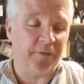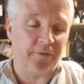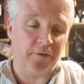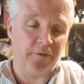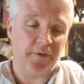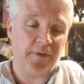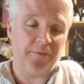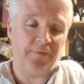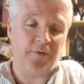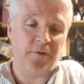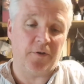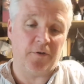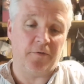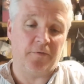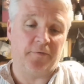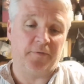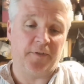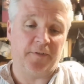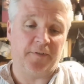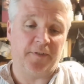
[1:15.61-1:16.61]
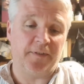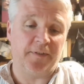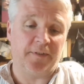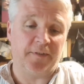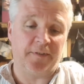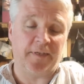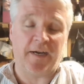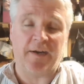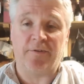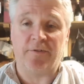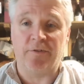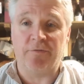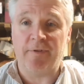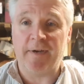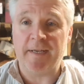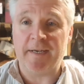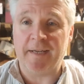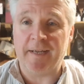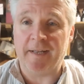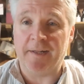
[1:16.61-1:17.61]
I don't even know if this is a sour. It's a
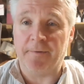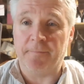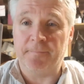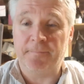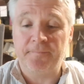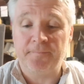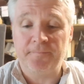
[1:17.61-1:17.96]
red ale.